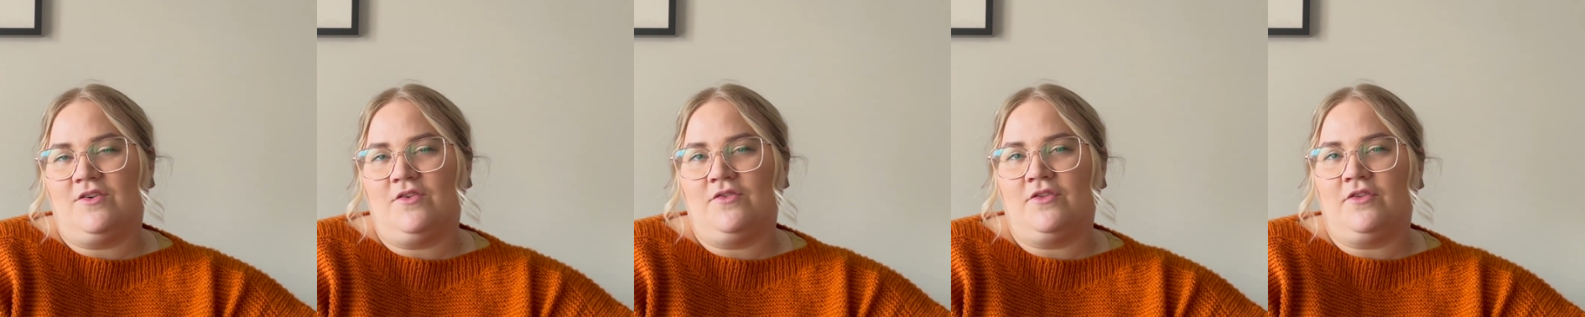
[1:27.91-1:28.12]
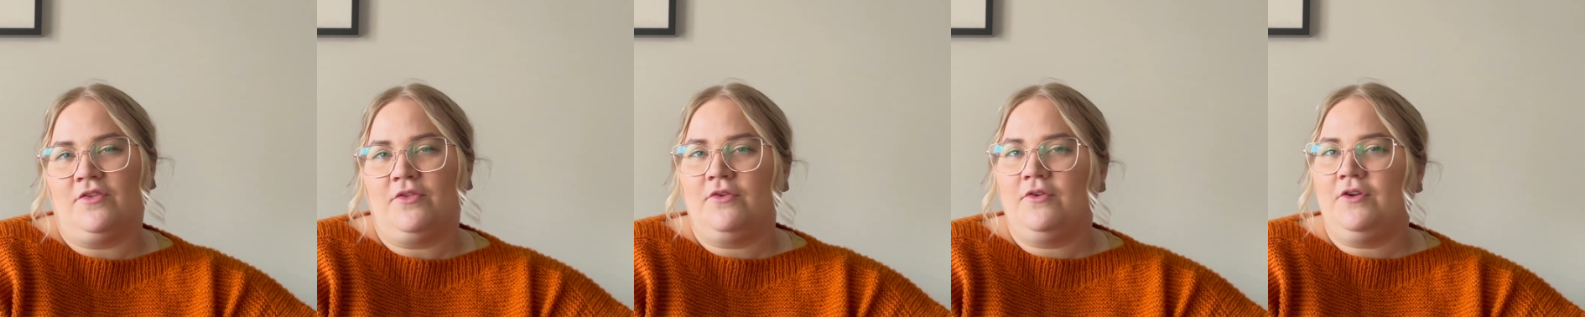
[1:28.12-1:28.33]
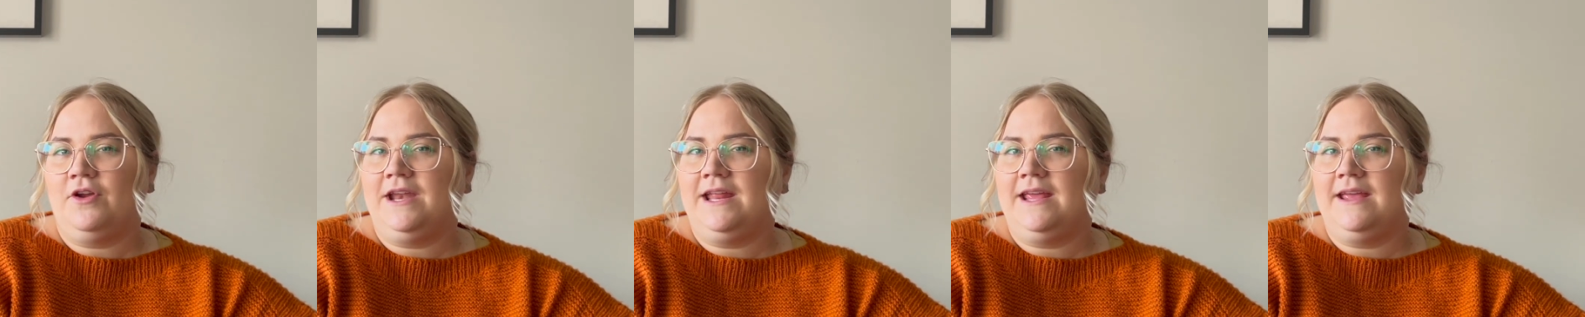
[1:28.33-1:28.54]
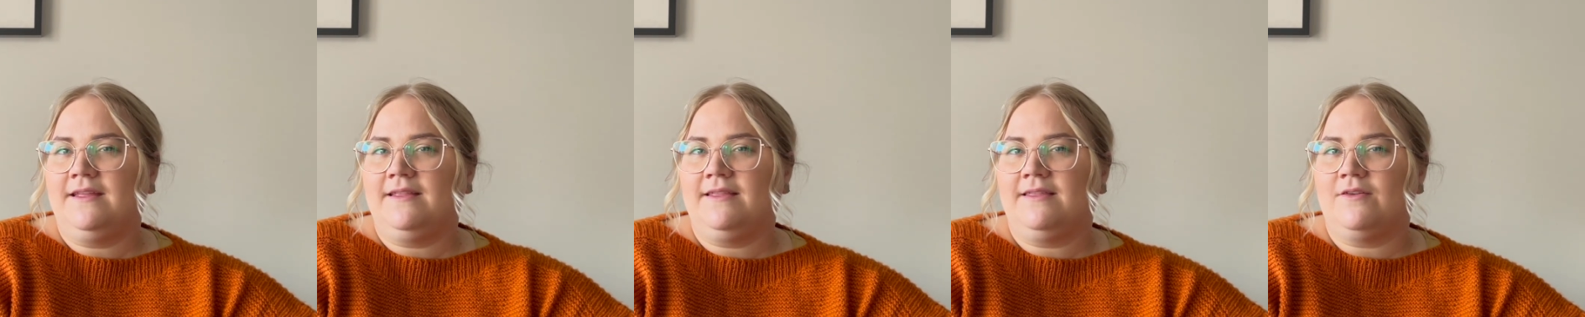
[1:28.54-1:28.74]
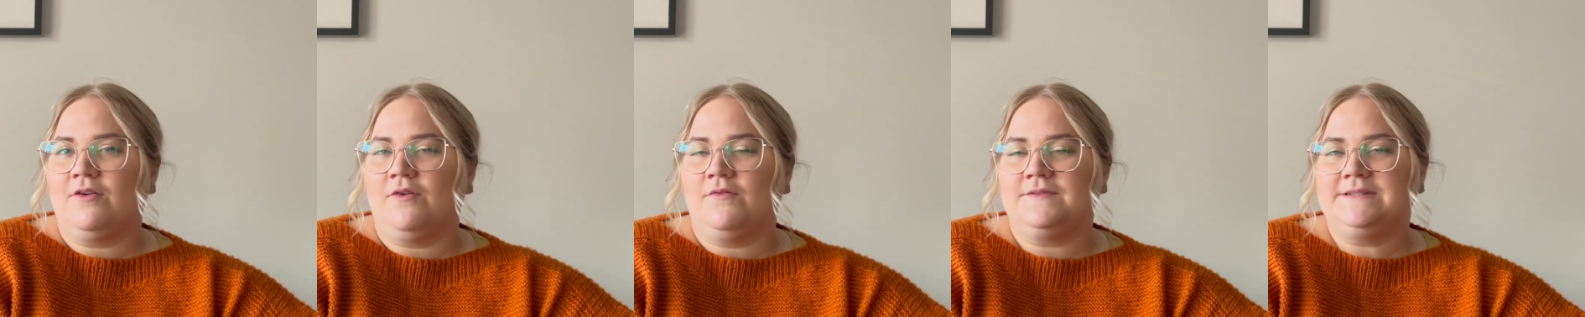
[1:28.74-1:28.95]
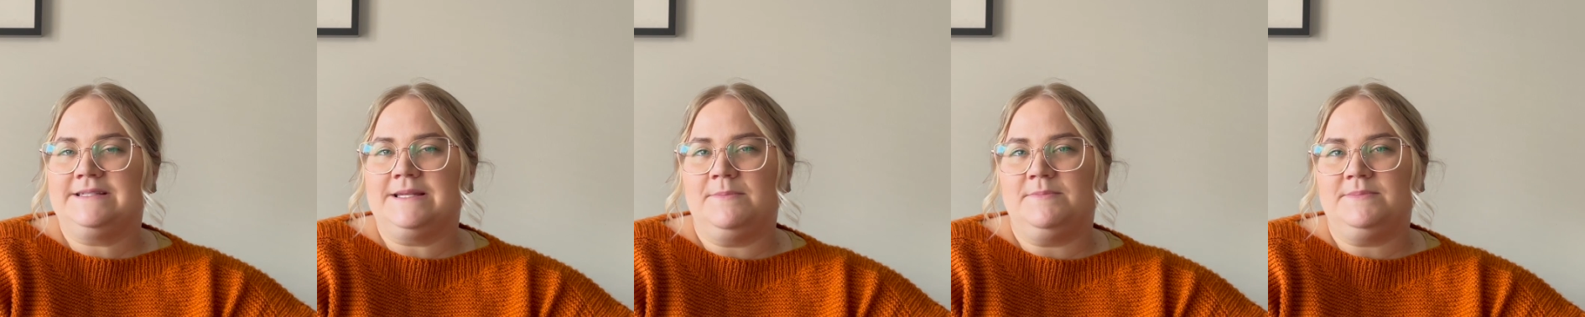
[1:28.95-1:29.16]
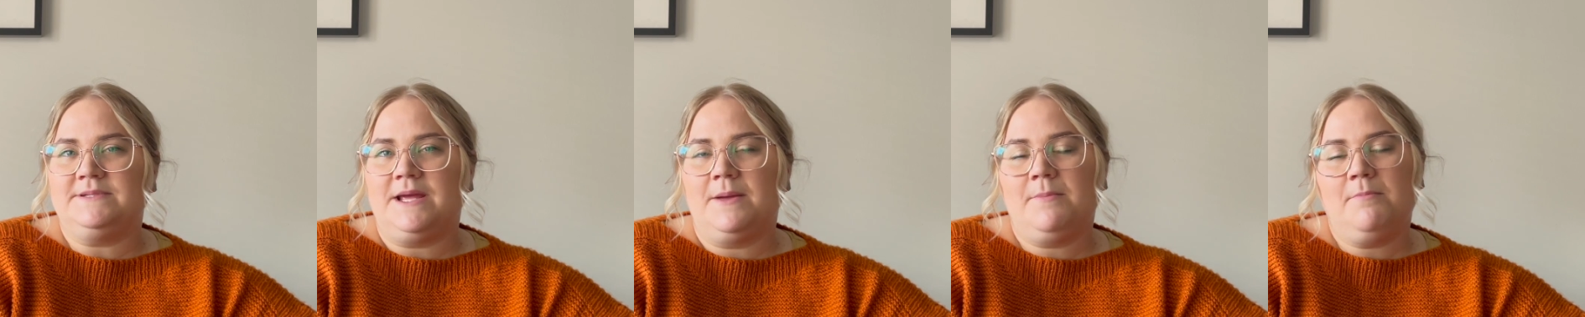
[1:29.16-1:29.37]
on the 30th of
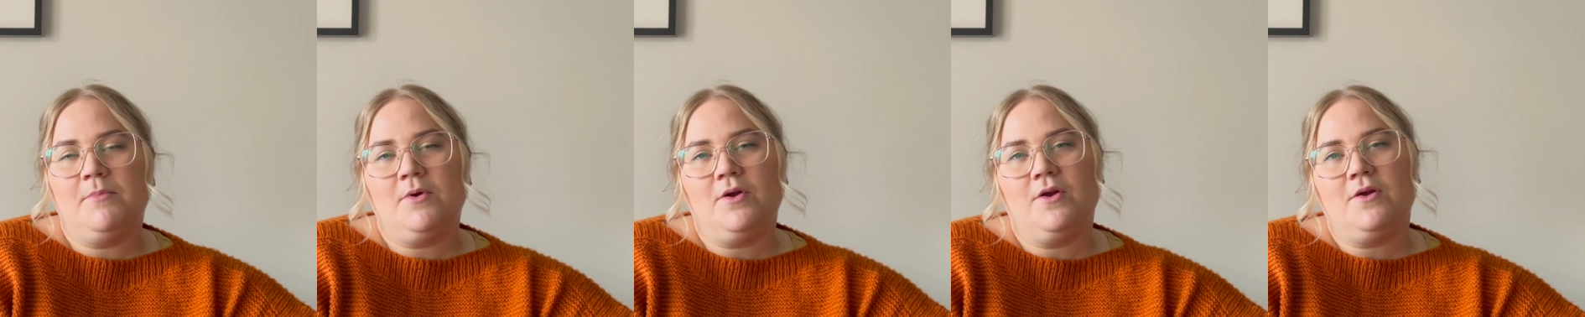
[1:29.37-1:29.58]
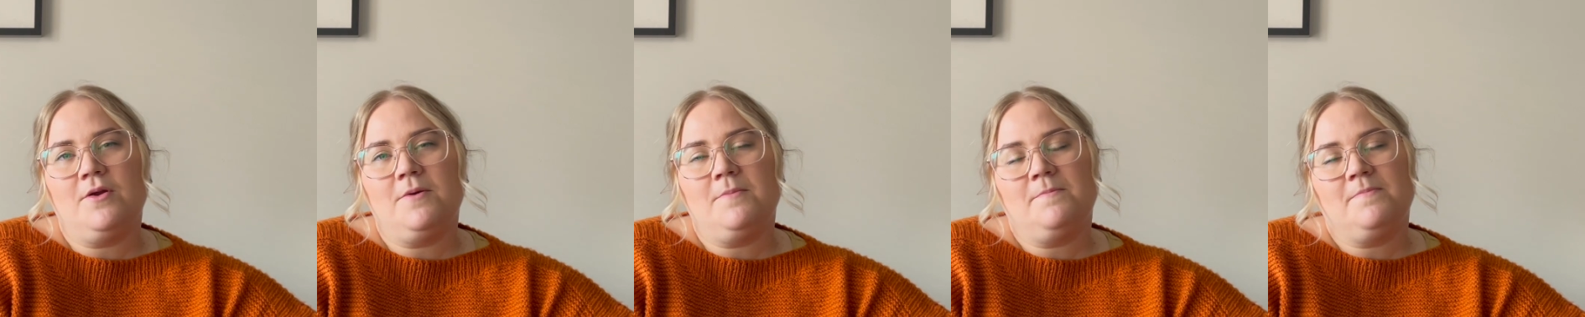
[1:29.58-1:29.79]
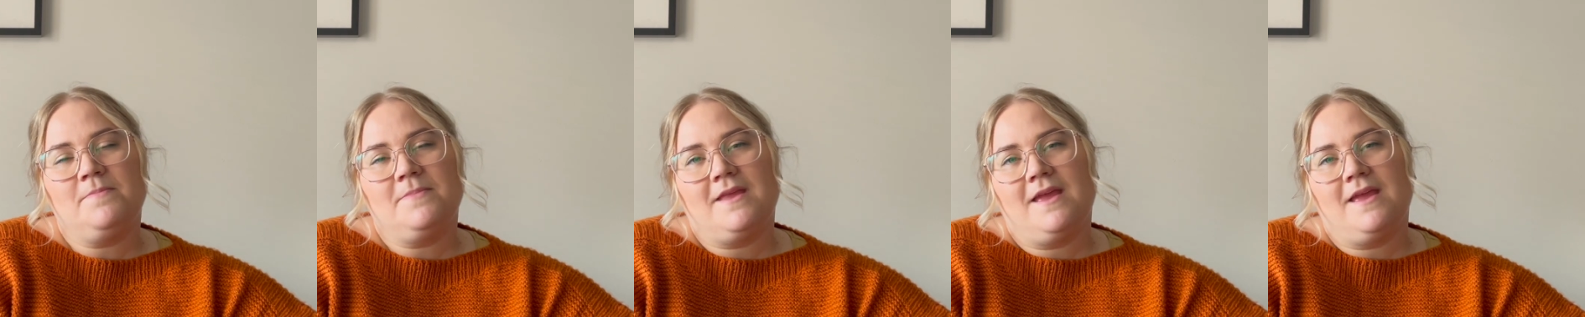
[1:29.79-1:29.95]
September.